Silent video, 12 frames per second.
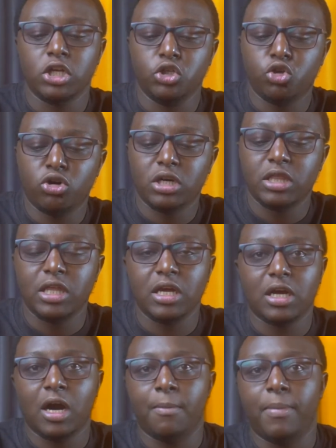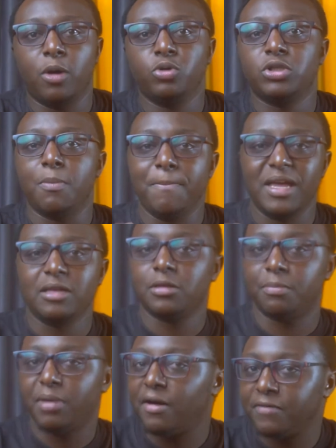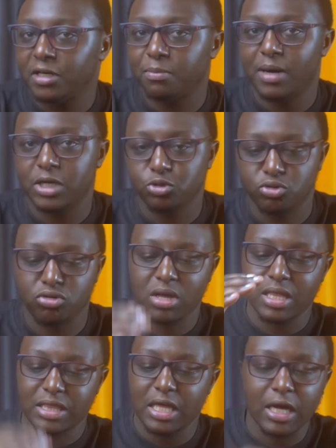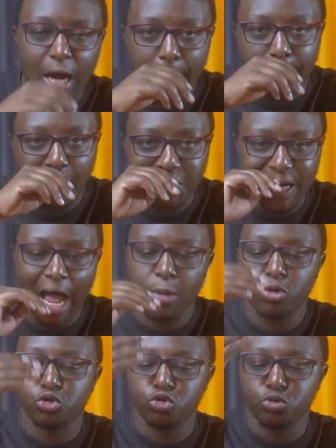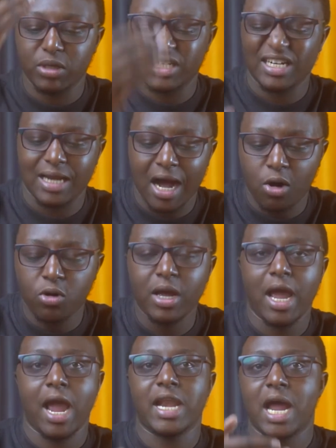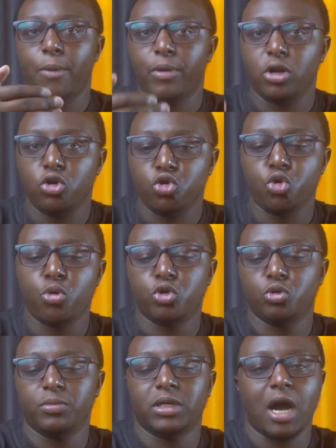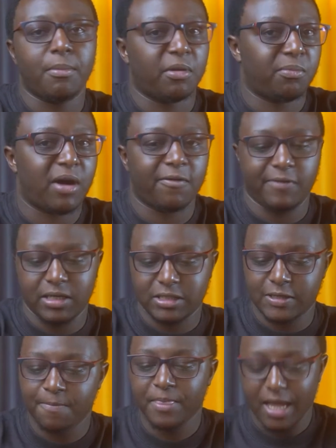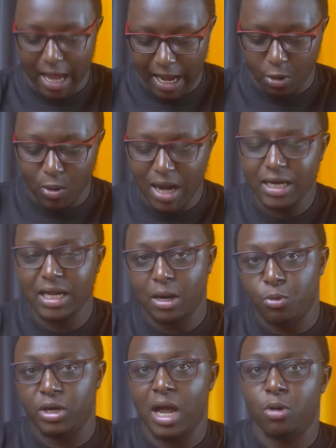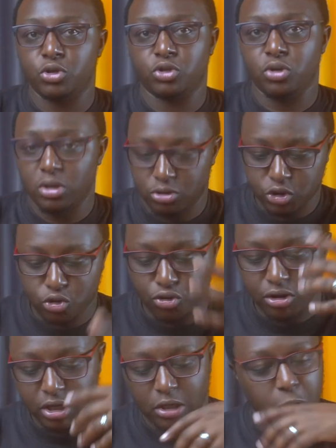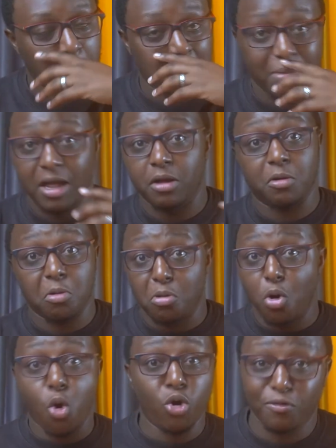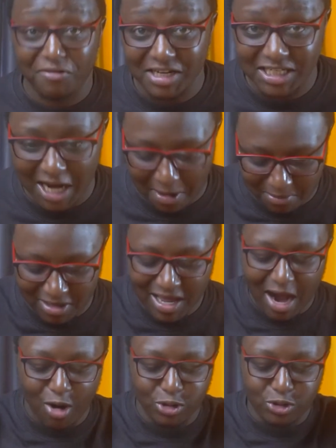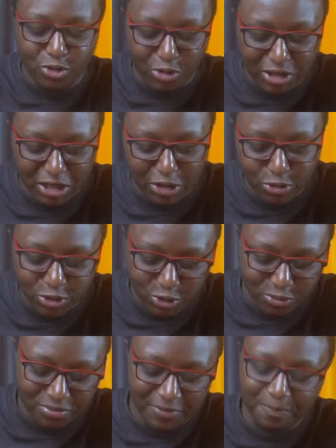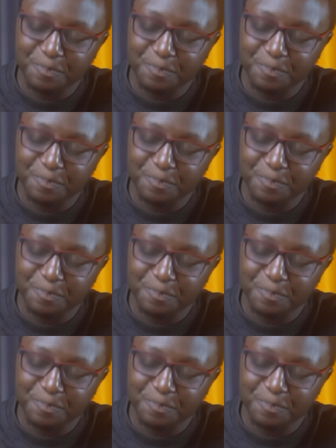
don't think about being the perfect person. Think about, I want to do it now and I will grow to becoming perfect. And one day when I was scrolling in my whole free time, I was scrolling YouTube,